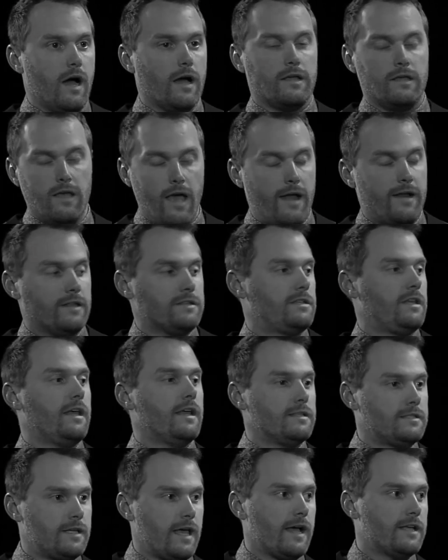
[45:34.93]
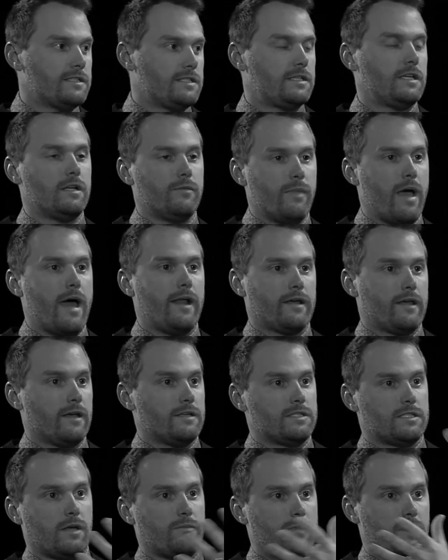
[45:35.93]
again, it's as
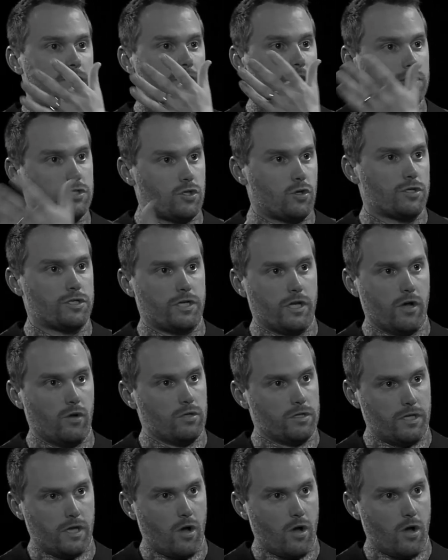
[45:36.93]
cinematic as something that Sergio